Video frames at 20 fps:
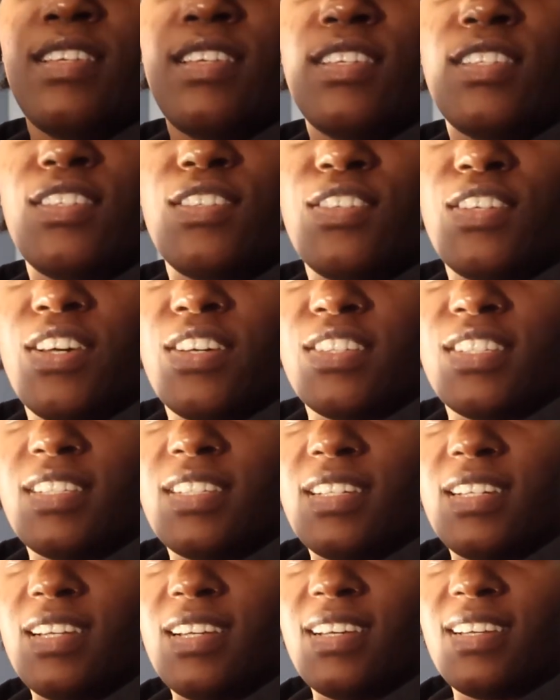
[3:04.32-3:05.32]
so y'all
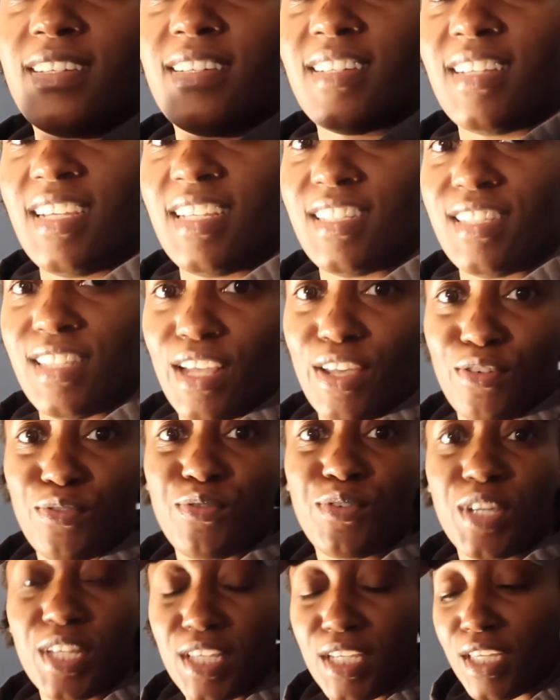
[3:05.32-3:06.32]
see that? It's like
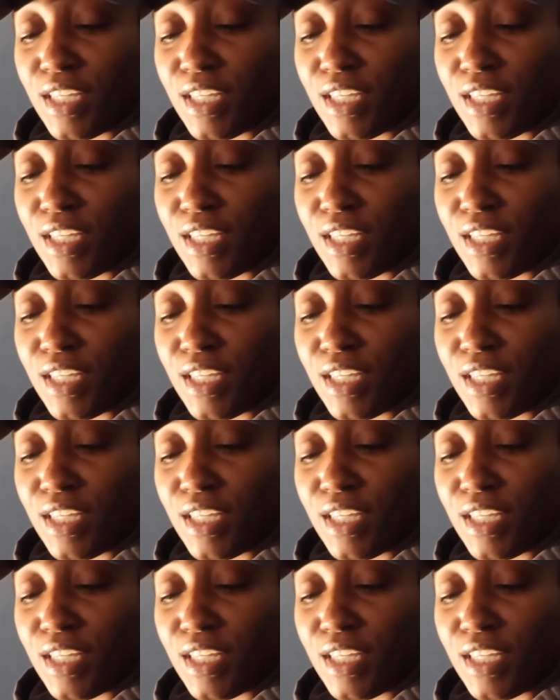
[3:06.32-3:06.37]
really